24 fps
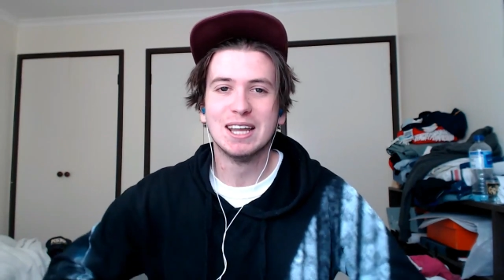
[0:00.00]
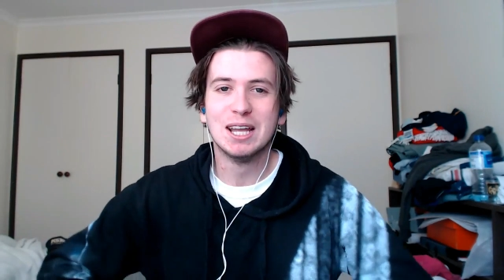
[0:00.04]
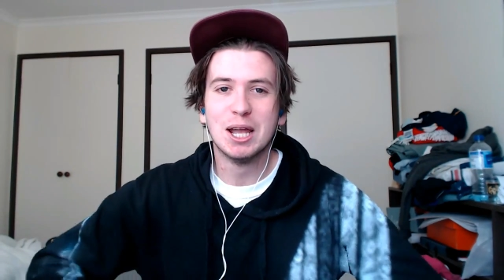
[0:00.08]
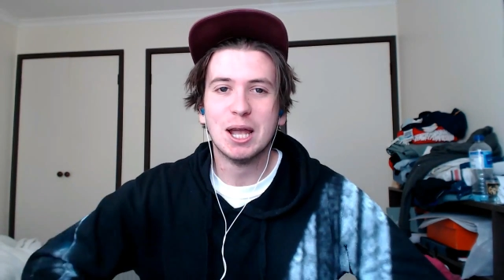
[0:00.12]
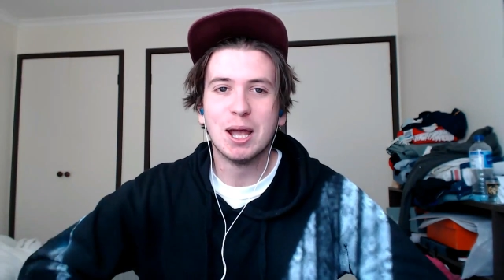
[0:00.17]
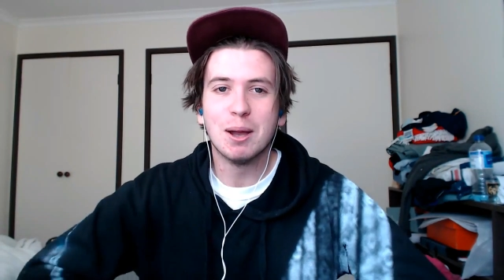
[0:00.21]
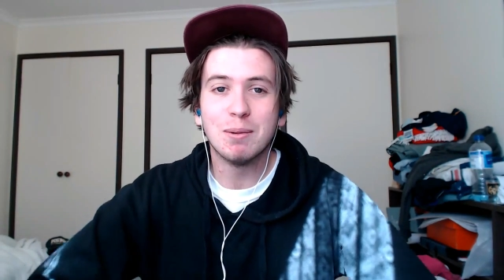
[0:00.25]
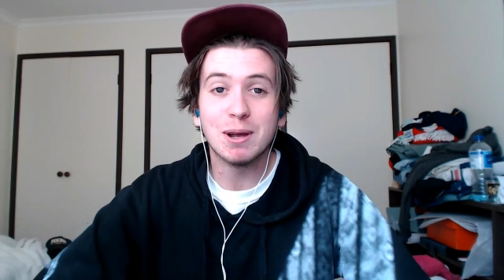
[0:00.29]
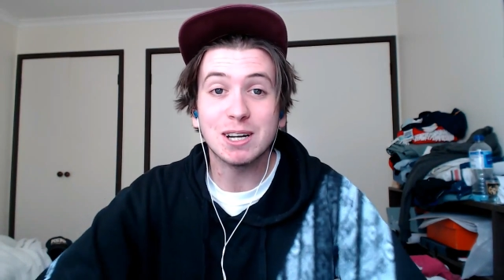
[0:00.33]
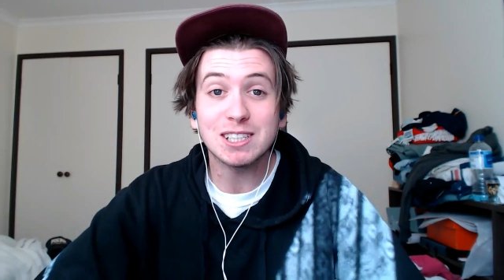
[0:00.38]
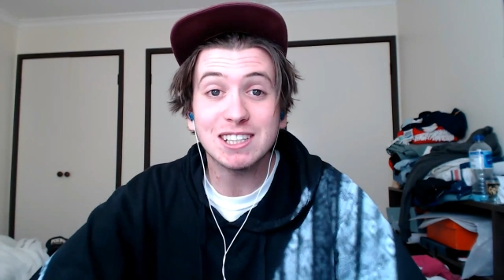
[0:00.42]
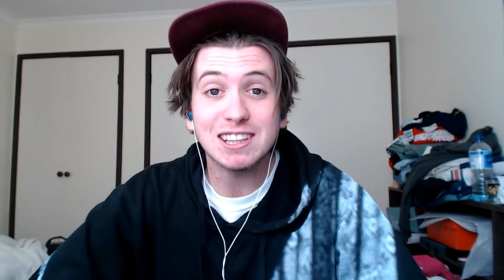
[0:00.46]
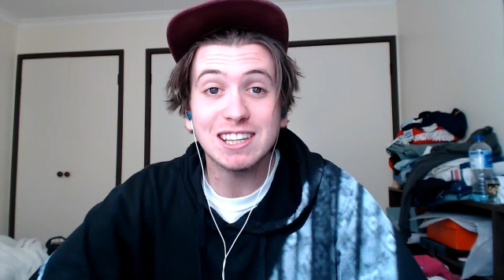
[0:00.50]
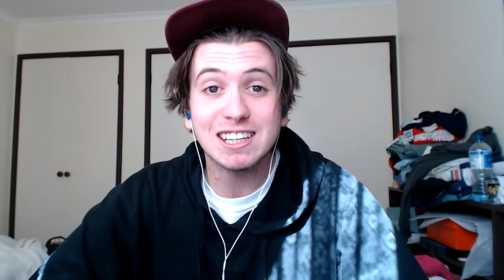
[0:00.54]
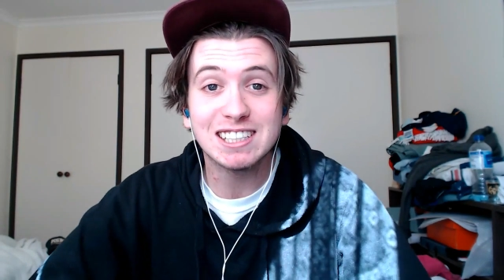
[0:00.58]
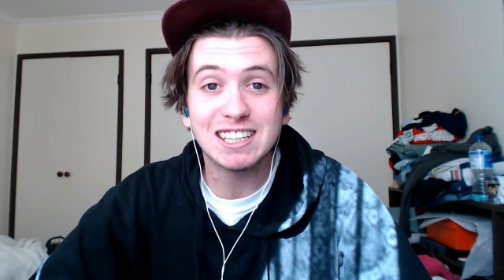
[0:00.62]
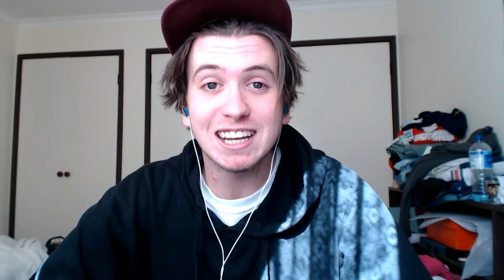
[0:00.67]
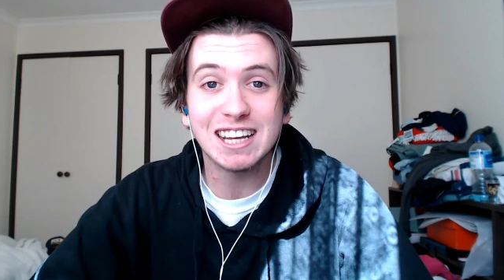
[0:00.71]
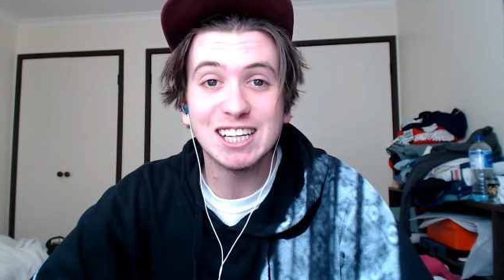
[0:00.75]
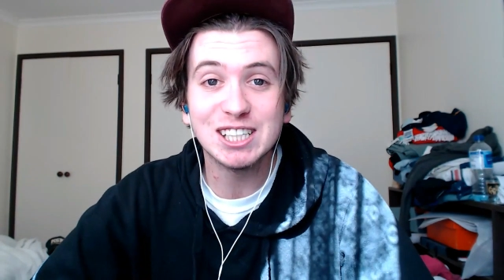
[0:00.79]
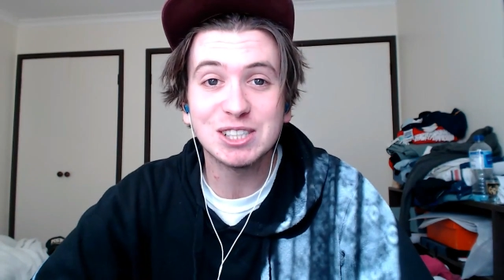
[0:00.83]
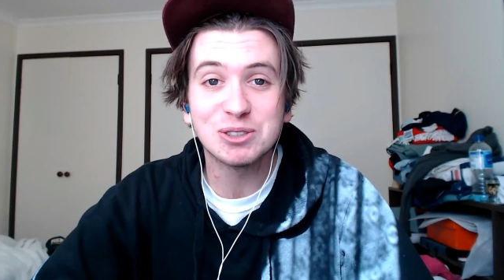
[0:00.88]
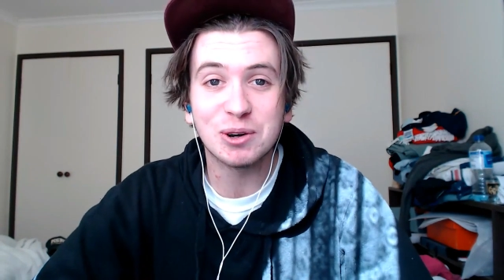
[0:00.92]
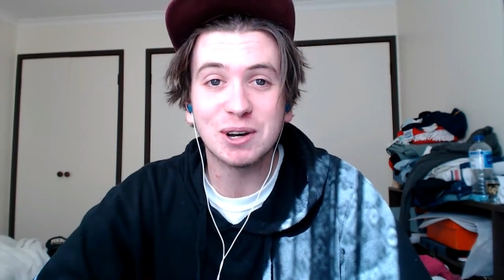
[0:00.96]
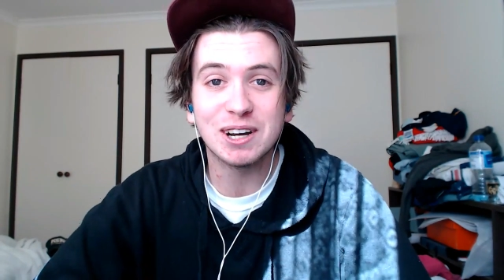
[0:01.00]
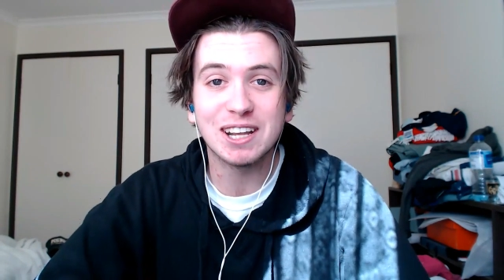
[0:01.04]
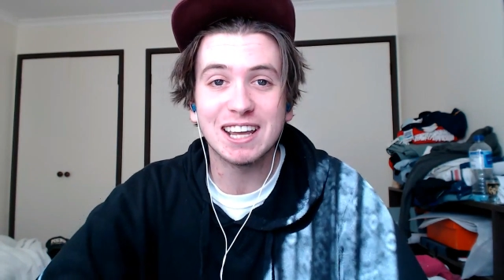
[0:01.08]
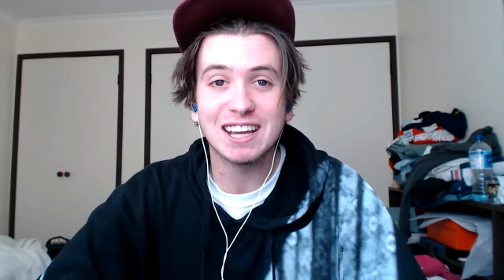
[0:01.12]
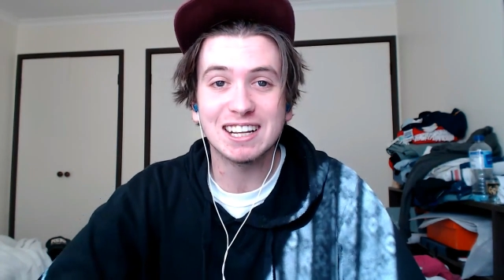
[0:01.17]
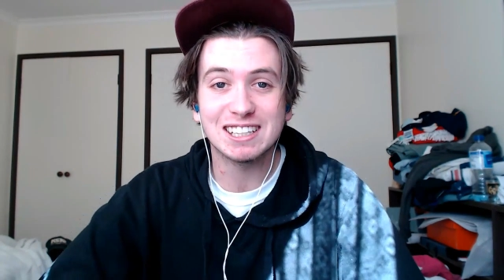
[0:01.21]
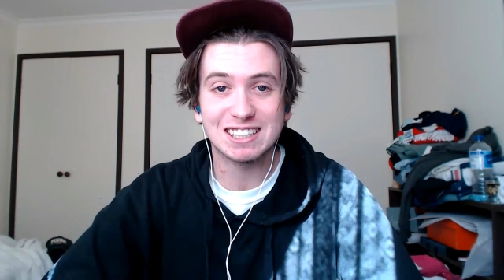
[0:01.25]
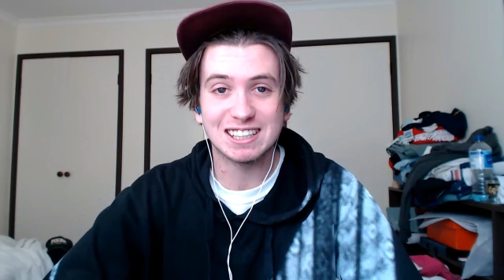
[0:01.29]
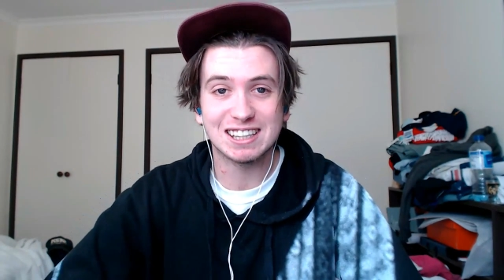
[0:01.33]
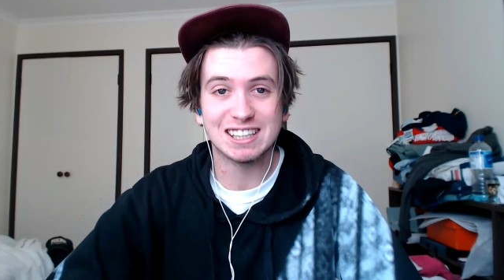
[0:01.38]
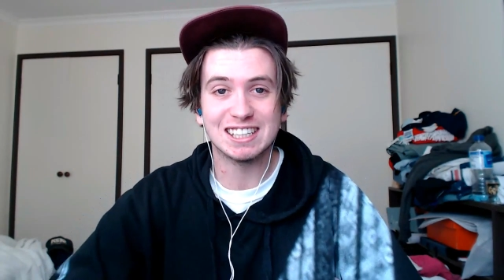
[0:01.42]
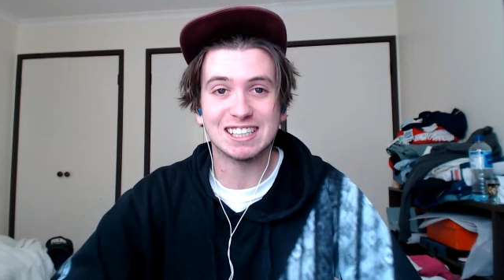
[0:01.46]
Imagine the D's running
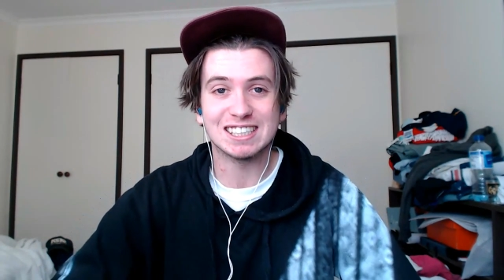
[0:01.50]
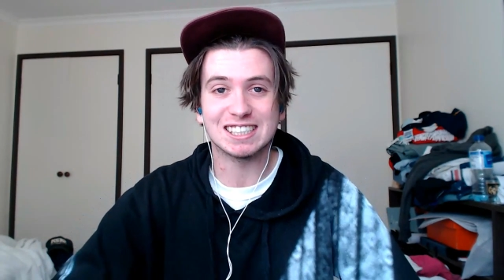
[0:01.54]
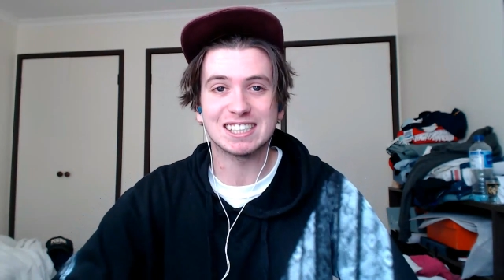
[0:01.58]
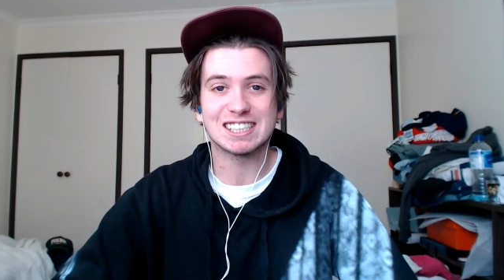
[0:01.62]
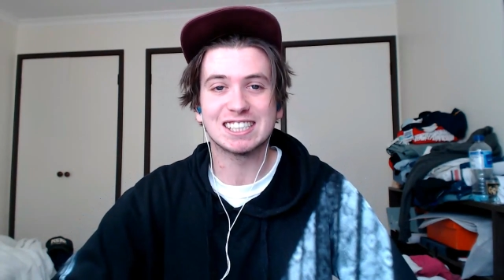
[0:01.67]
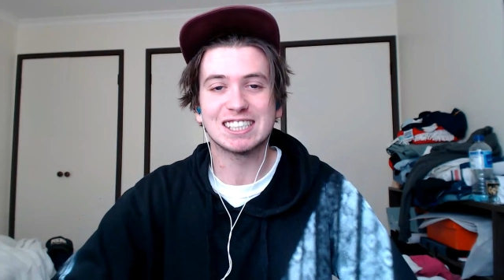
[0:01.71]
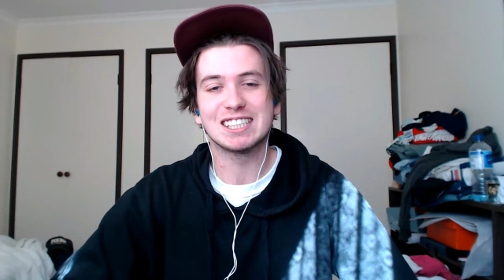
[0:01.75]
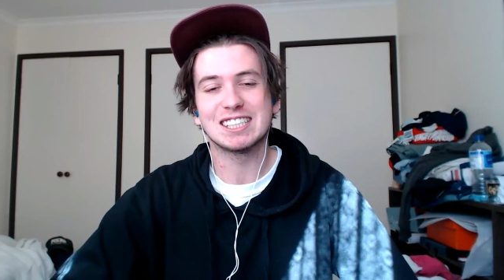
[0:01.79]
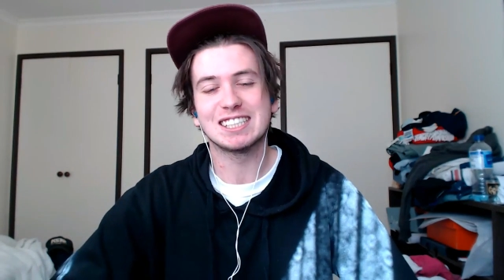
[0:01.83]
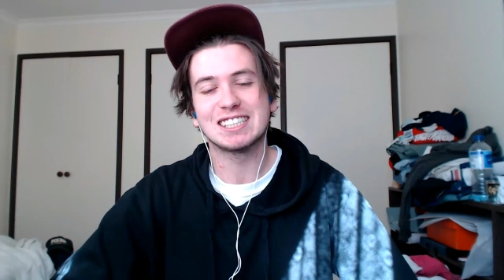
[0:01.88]
out to this